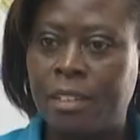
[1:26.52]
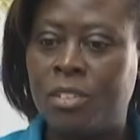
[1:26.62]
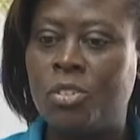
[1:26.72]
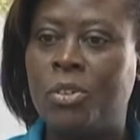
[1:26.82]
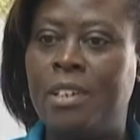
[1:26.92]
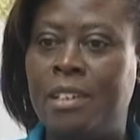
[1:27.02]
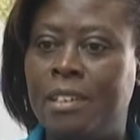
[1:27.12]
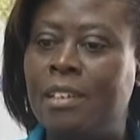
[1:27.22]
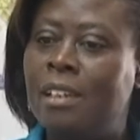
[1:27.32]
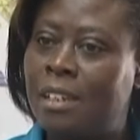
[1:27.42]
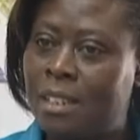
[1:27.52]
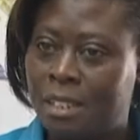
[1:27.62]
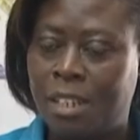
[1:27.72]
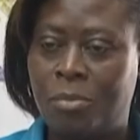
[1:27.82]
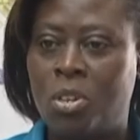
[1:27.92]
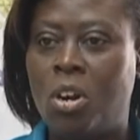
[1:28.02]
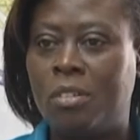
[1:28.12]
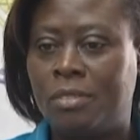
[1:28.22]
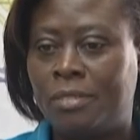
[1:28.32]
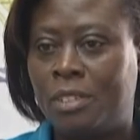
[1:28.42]
it, so he sent me
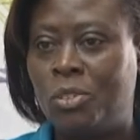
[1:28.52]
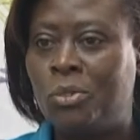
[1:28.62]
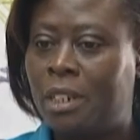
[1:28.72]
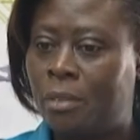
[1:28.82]
off to do a